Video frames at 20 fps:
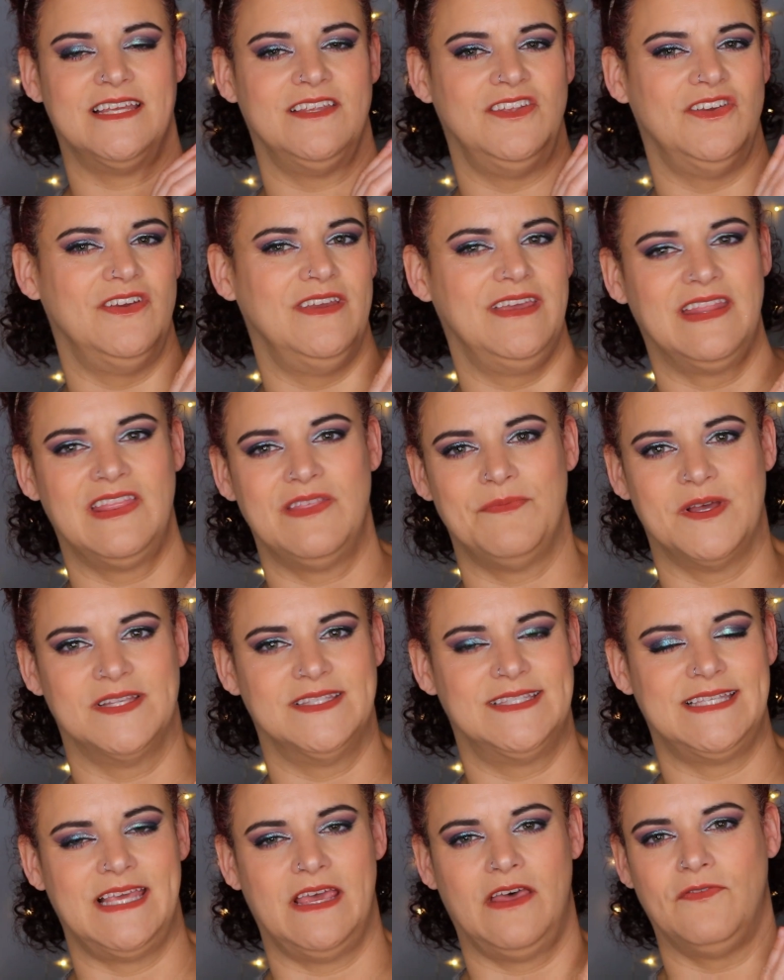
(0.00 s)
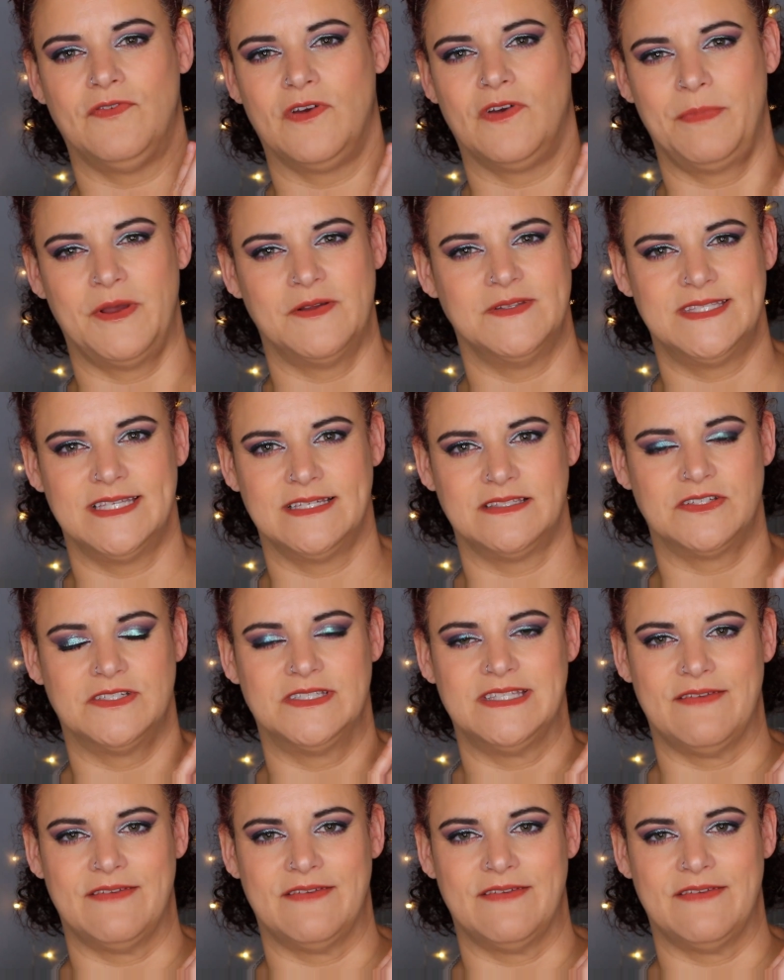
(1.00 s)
and you can get them on sale for about $6 or